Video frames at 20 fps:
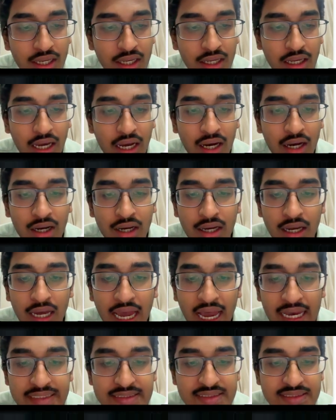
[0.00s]

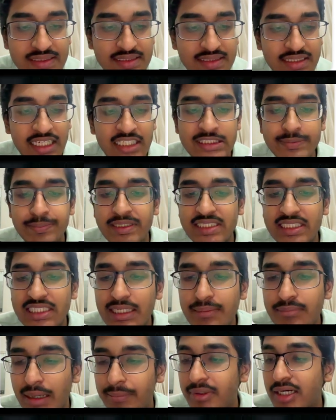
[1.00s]
as it's basically
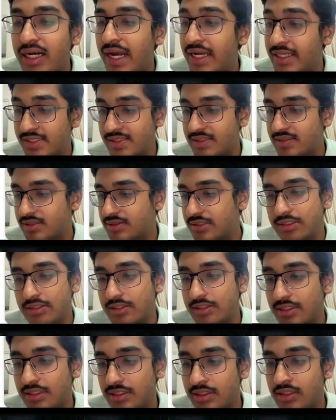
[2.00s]
memorized
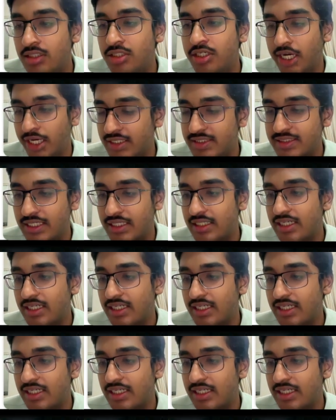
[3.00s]
the training set.